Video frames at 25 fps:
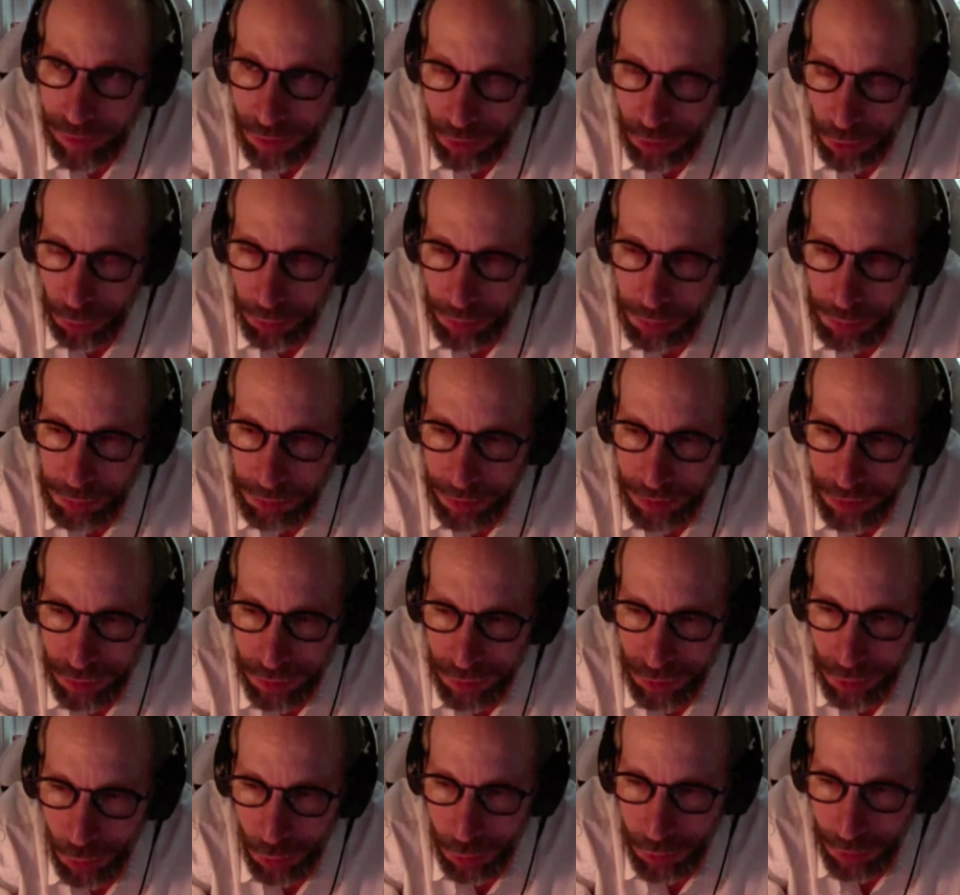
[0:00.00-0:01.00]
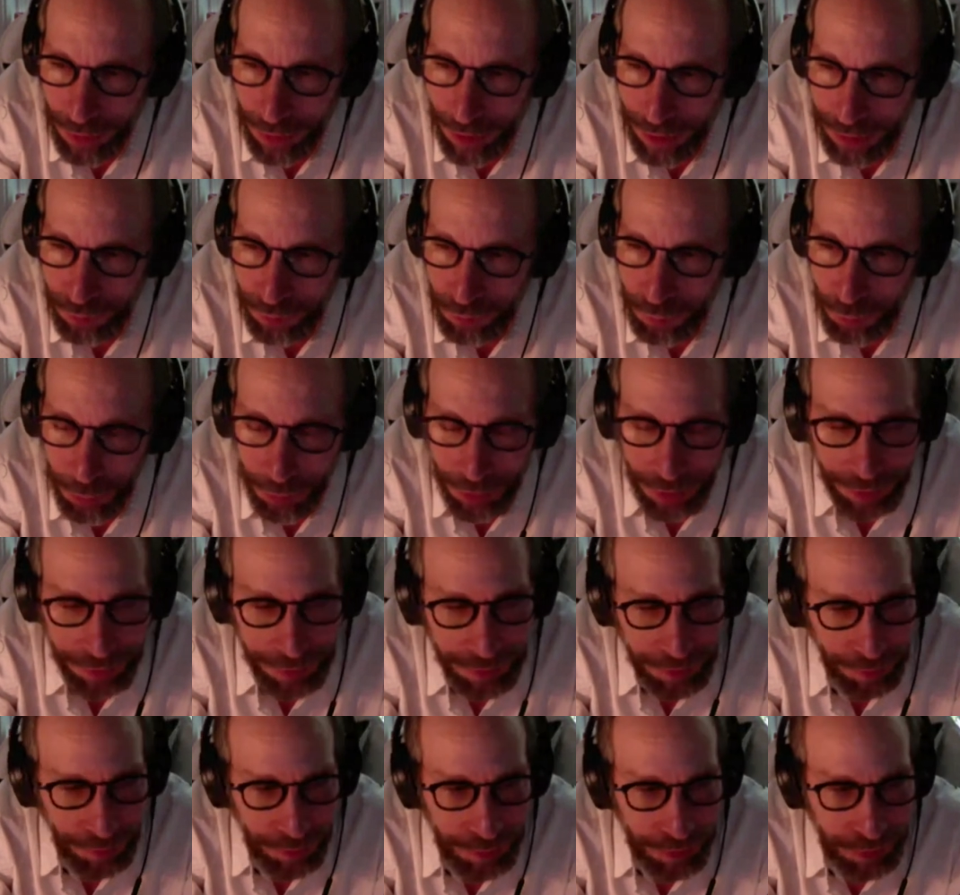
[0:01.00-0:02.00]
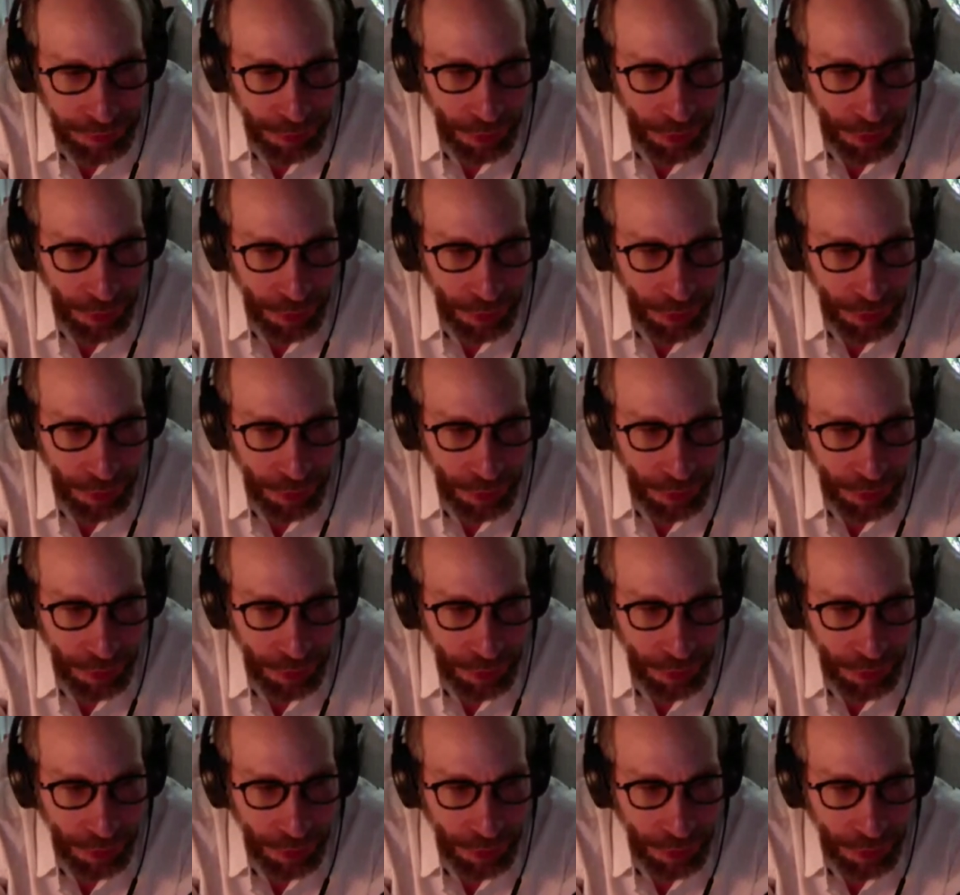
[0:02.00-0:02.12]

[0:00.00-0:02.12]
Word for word: You'll be pleased to know the last few minutes of this